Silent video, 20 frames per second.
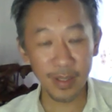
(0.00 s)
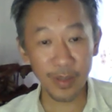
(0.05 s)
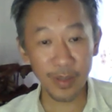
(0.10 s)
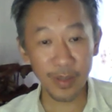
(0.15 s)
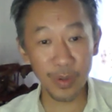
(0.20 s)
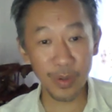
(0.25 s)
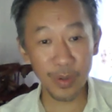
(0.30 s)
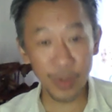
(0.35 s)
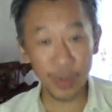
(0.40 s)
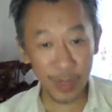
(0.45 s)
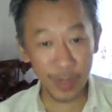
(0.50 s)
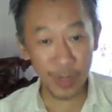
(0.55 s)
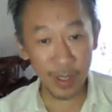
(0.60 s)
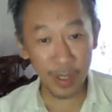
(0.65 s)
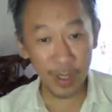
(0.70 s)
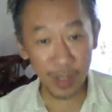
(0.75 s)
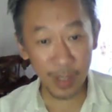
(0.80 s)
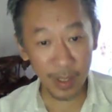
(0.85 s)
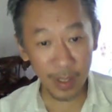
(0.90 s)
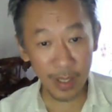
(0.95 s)
You see
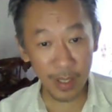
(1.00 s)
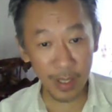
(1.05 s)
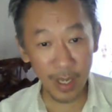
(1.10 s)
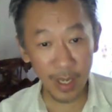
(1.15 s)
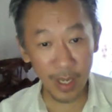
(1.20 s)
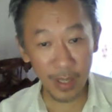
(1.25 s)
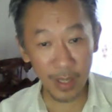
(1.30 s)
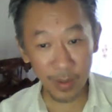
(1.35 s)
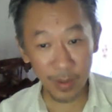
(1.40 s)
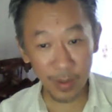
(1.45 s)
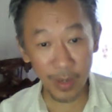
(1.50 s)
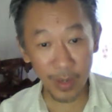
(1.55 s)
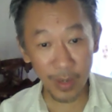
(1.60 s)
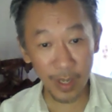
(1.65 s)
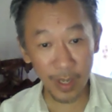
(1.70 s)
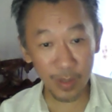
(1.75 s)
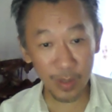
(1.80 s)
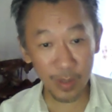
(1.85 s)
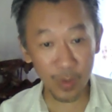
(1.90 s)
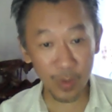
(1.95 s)
Satya Sai is
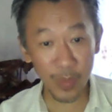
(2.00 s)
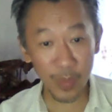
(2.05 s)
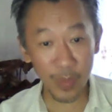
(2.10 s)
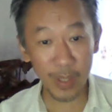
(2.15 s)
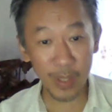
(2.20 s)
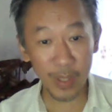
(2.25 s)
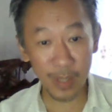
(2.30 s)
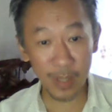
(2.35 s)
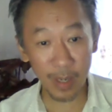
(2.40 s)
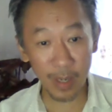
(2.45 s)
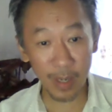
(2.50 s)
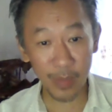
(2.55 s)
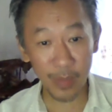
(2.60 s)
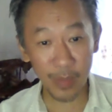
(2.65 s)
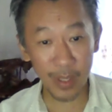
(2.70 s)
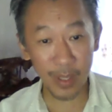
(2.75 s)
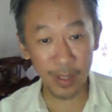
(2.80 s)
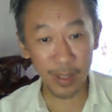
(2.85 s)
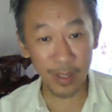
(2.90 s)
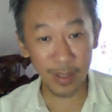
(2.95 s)
already so much
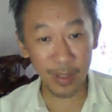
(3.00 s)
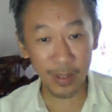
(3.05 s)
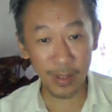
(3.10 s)
celebration.